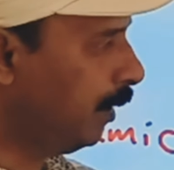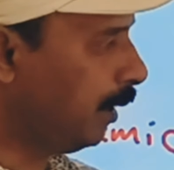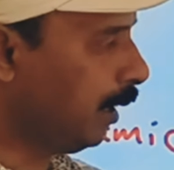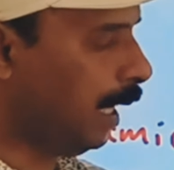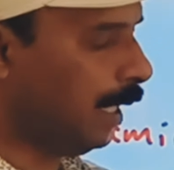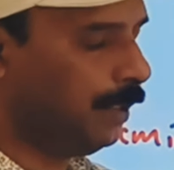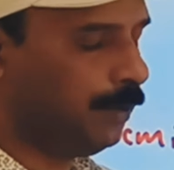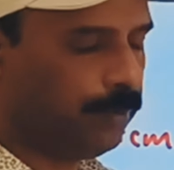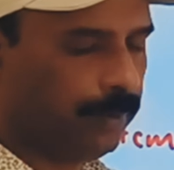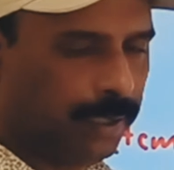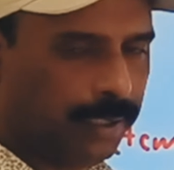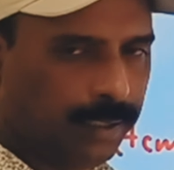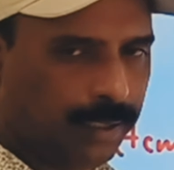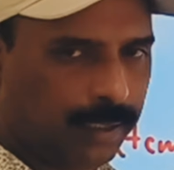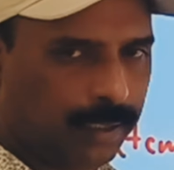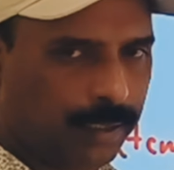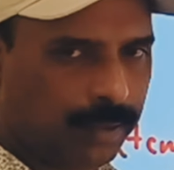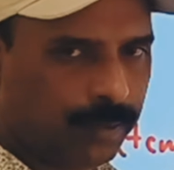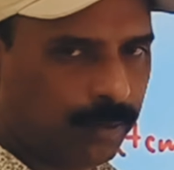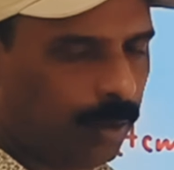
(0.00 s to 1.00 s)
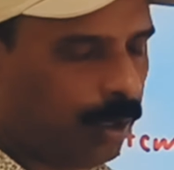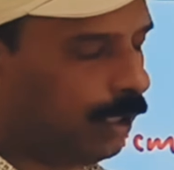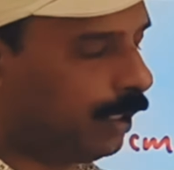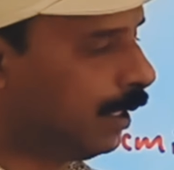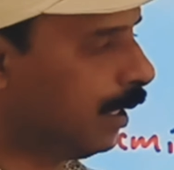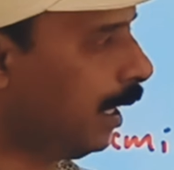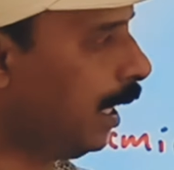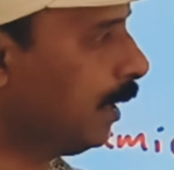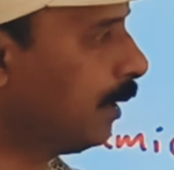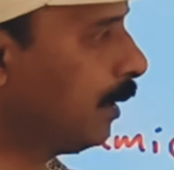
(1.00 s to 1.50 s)
Right ventricle
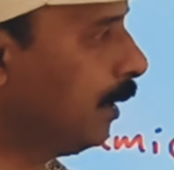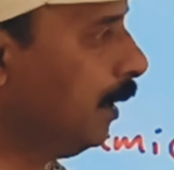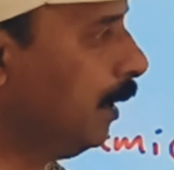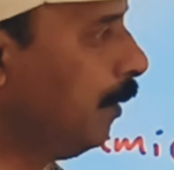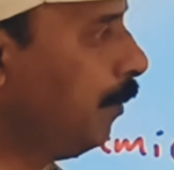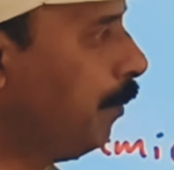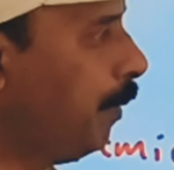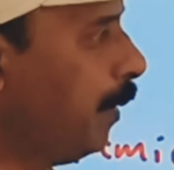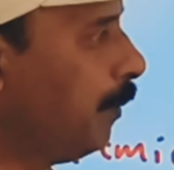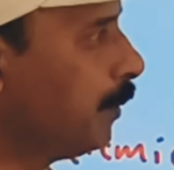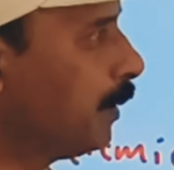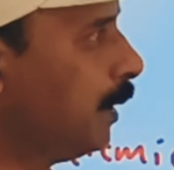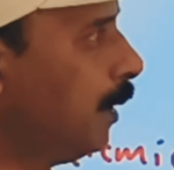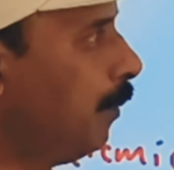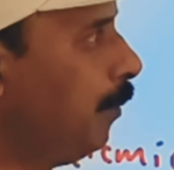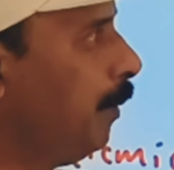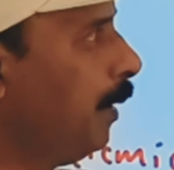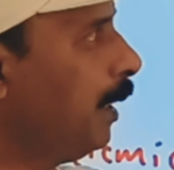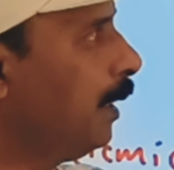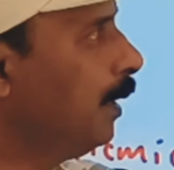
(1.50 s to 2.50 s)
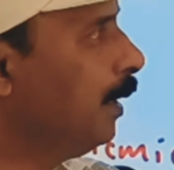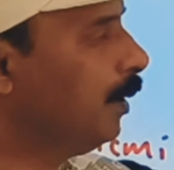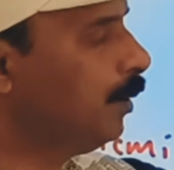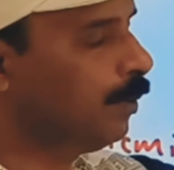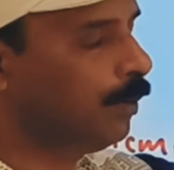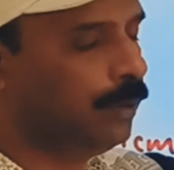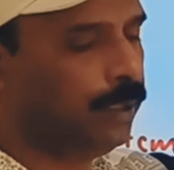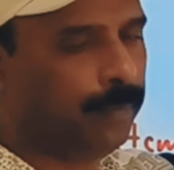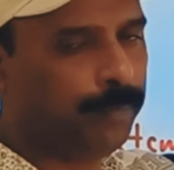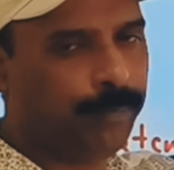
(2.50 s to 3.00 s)
contract, it pumps the blood
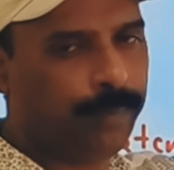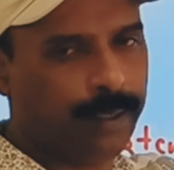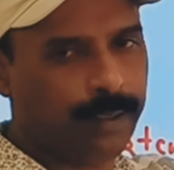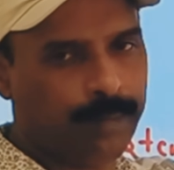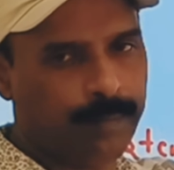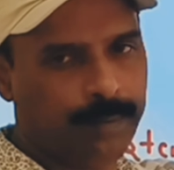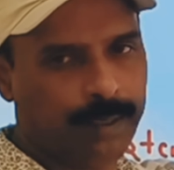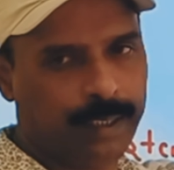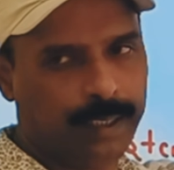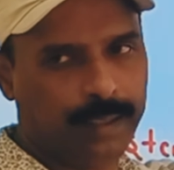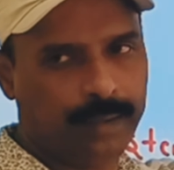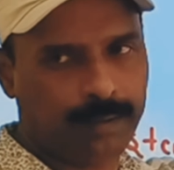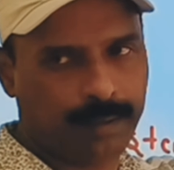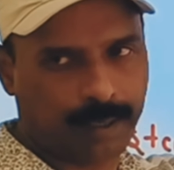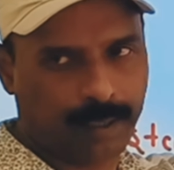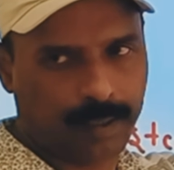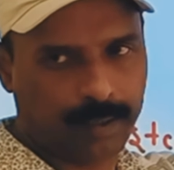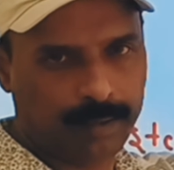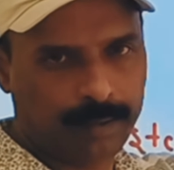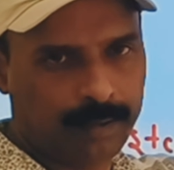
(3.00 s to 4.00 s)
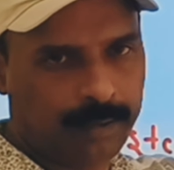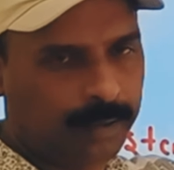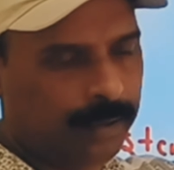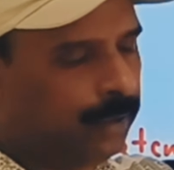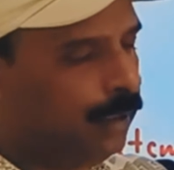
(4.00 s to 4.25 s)
into the pulmonary trunk,